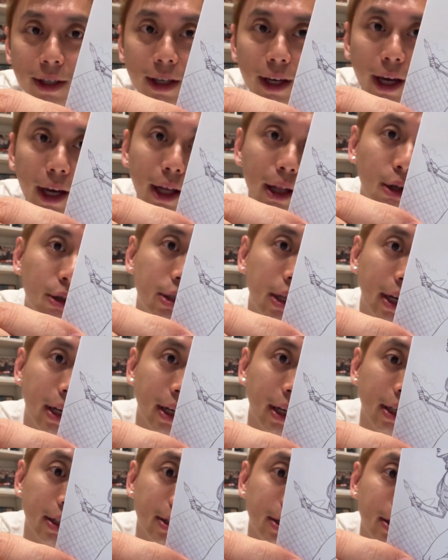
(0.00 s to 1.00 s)
it looks like it
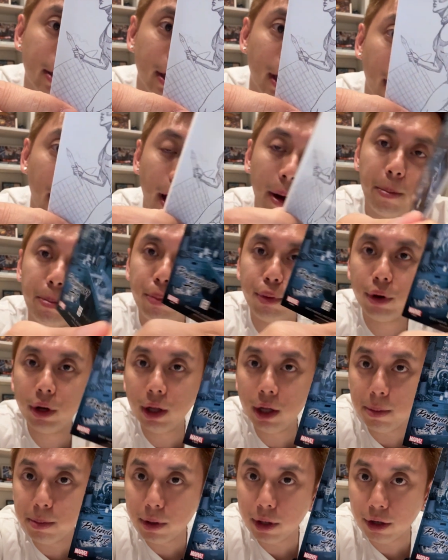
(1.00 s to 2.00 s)
is.
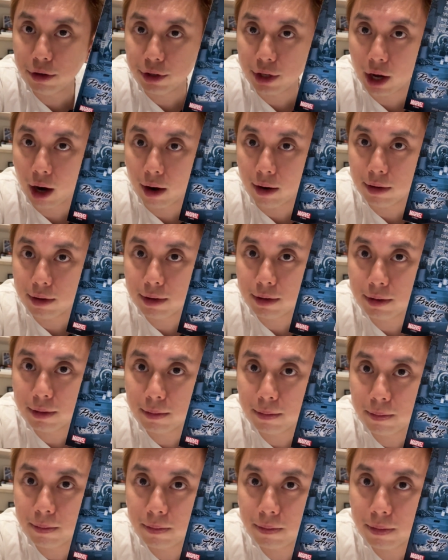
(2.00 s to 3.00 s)
Preliminary art.
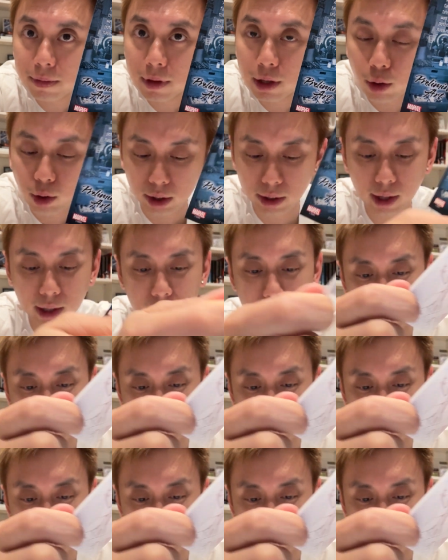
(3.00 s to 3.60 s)
Quite nice.